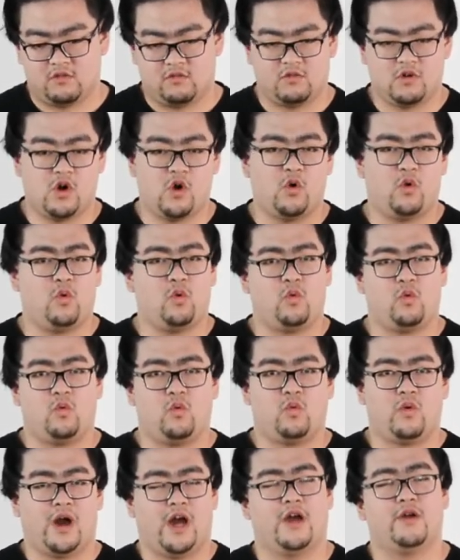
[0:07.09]
Well,
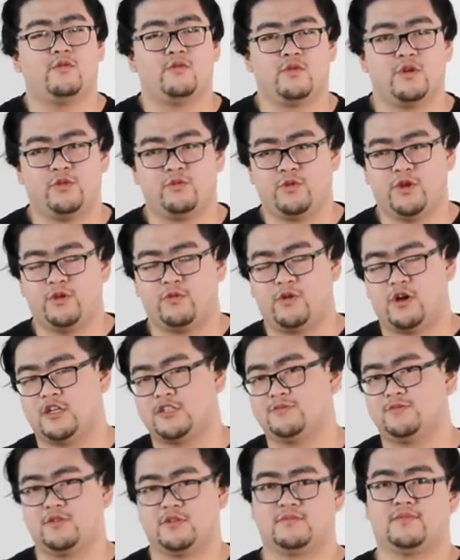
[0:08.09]
why would we
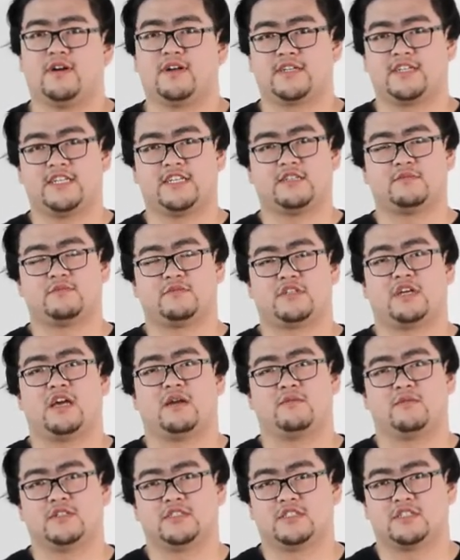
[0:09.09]
watch bird box cam
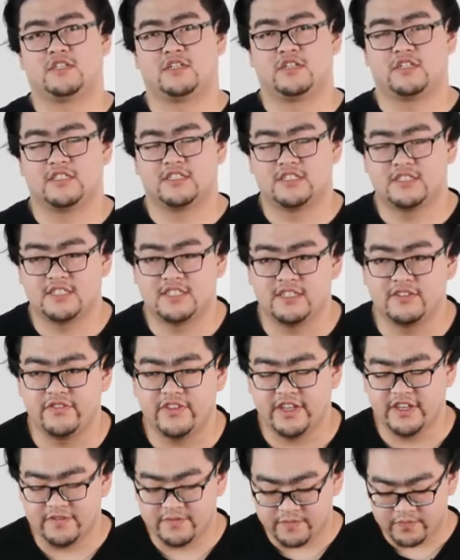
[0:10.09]
cameras on a T
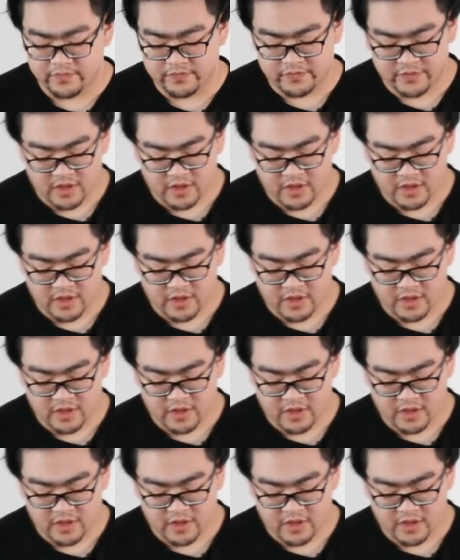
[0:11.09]
V?